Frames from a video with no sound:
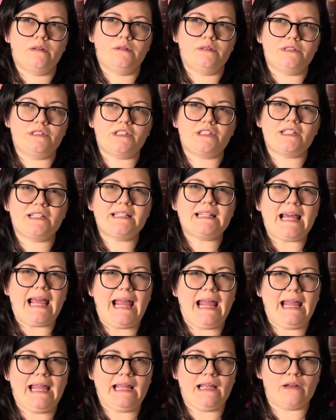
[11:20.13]
just didn't
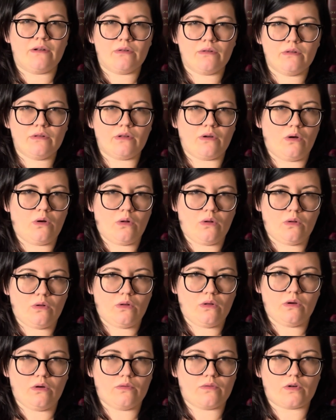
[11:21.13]
handle the whole
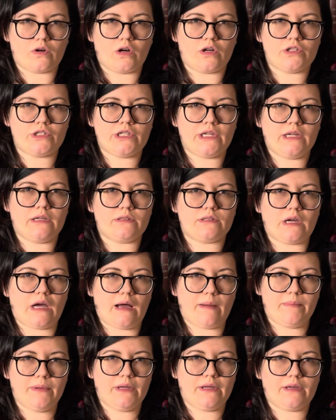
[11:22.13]
overarching
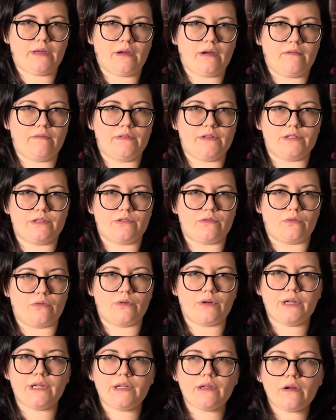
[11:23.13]
topic of the
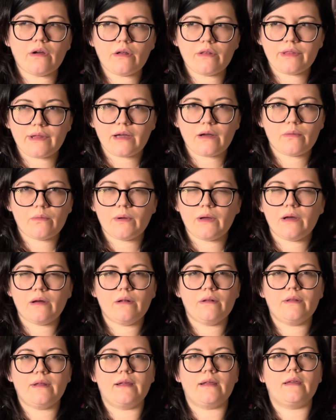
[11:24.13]
story all that
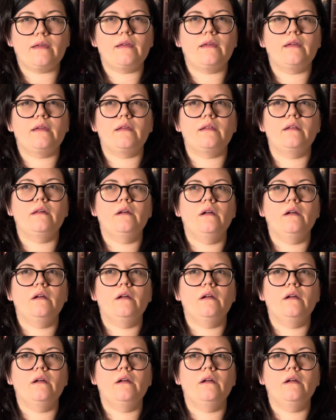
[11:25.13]
well. Like, it